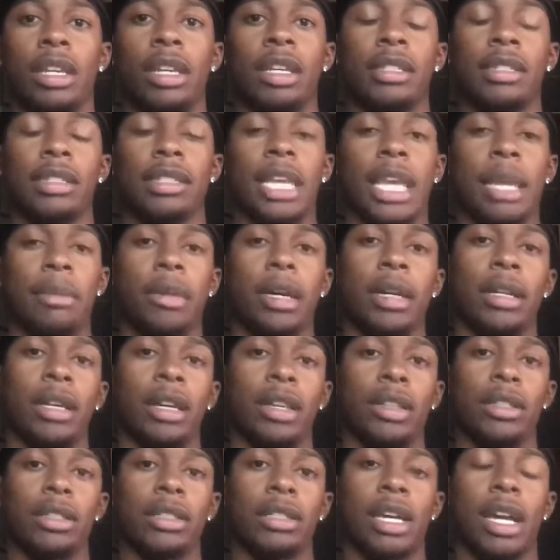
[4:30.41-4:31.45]
Same on the
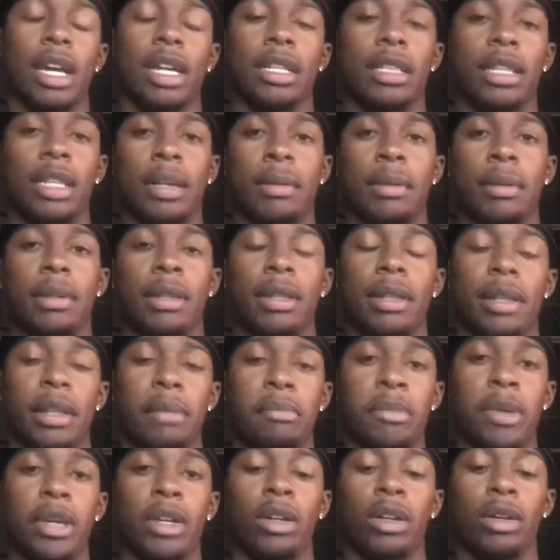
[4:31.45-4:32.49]
other side, and then the
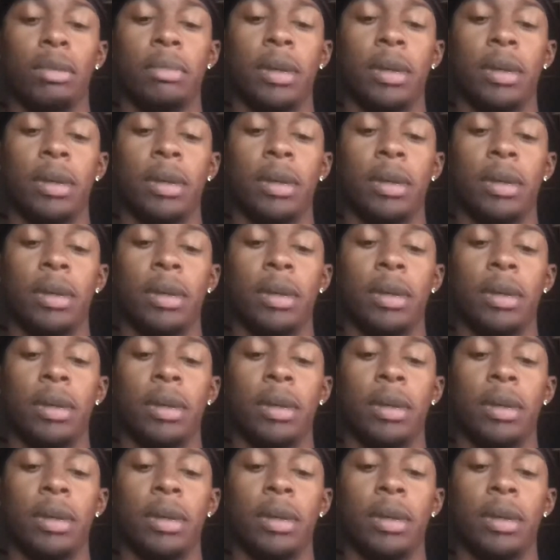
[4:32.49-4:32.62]
middle,